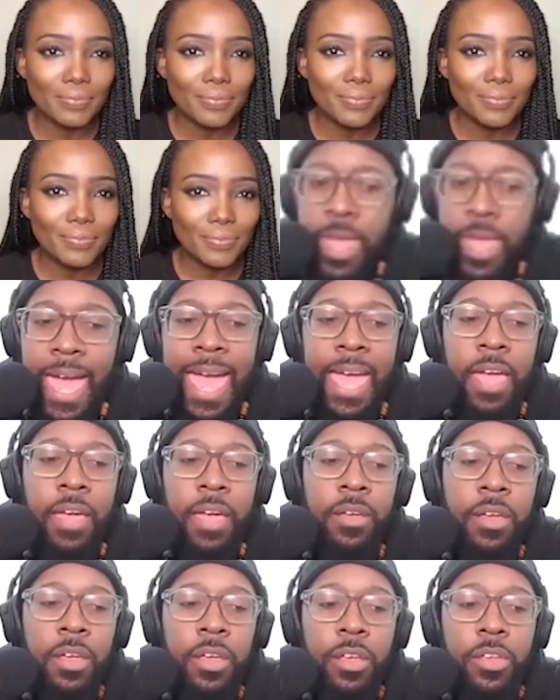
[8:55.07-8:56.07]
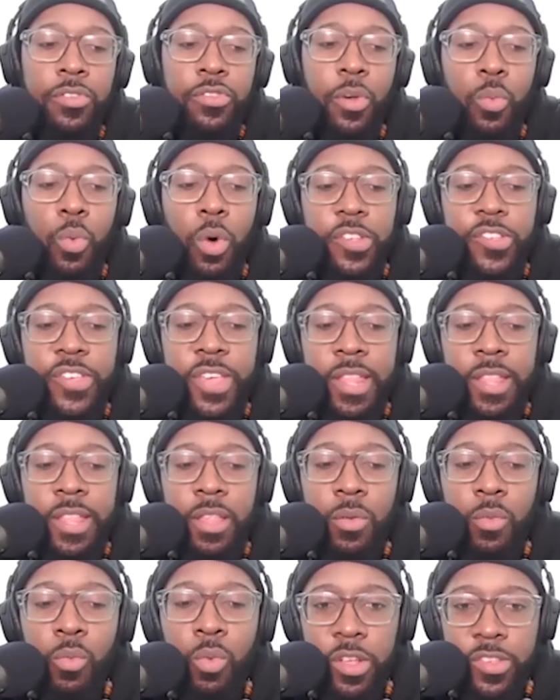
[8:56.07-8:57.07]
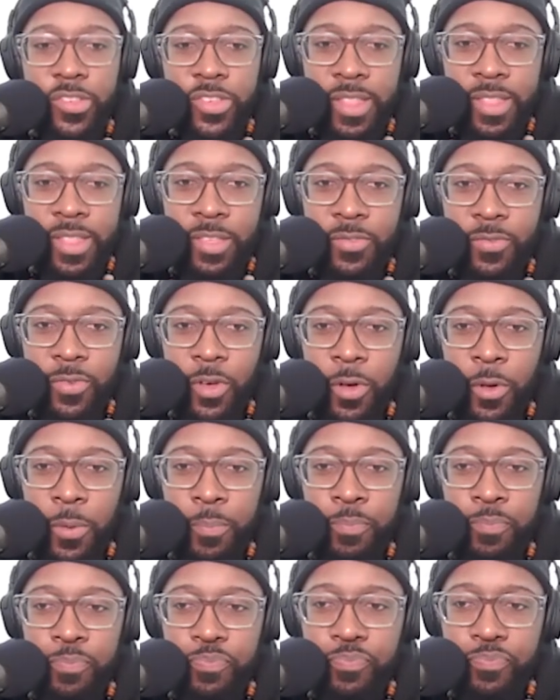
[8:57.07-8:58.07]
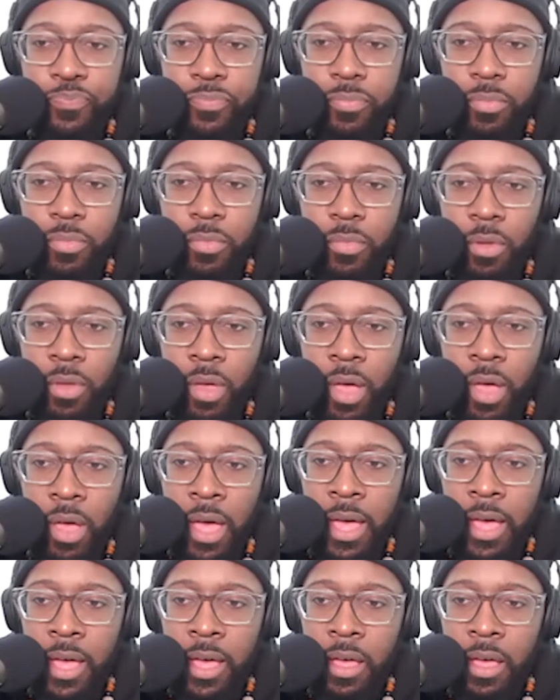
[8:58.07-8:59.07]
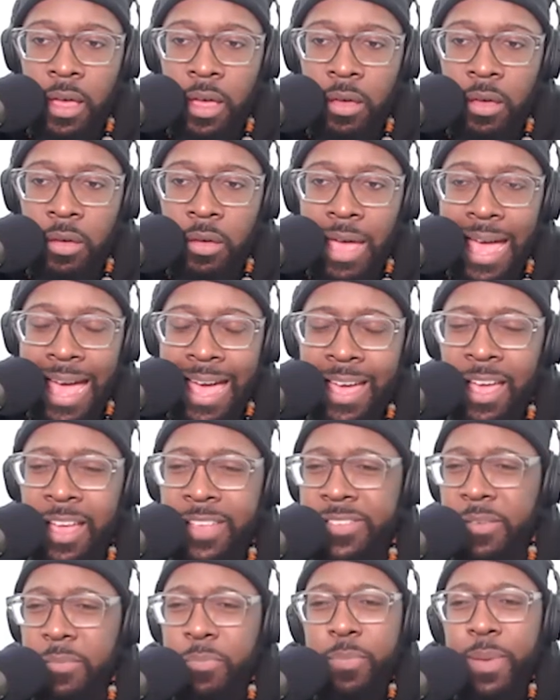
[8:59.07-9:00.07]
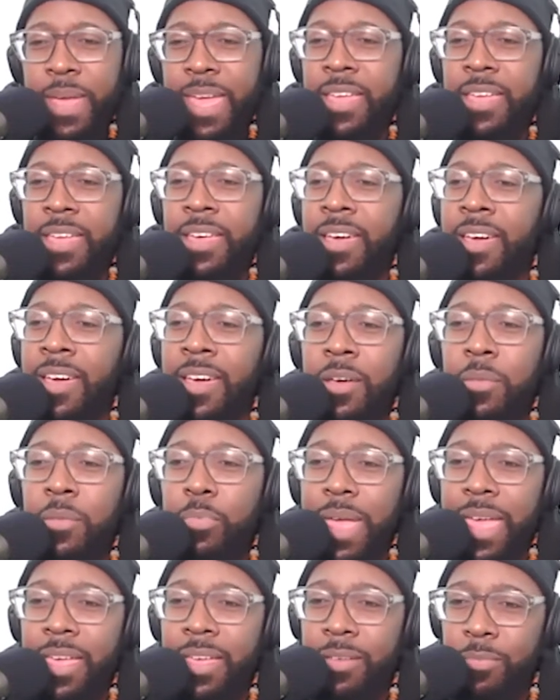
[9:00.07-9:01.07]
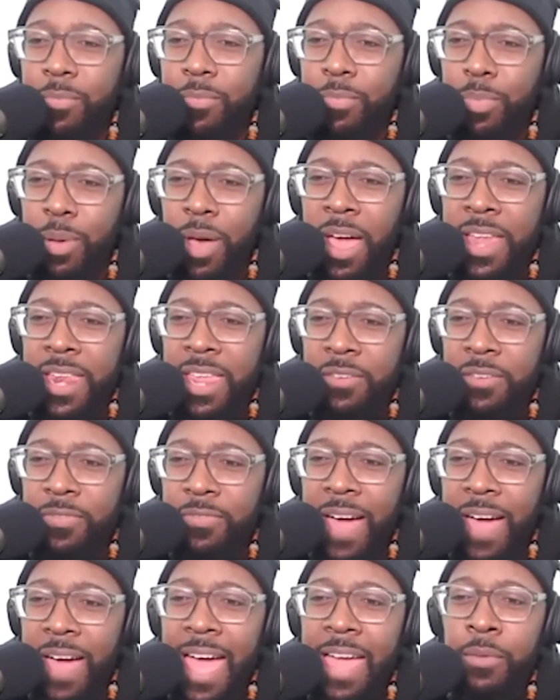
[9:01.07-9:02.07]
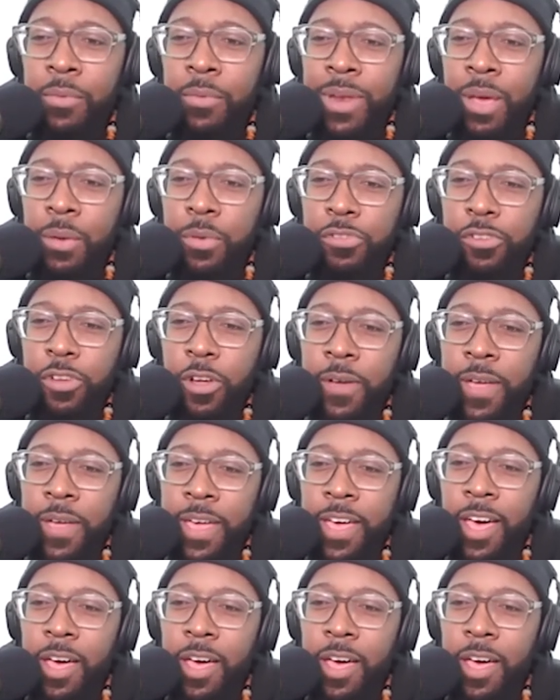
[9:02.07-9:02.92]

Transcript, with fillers: Okay, so mm. watching watching this film uh, as a big big Bernie fan when I was growing yeah.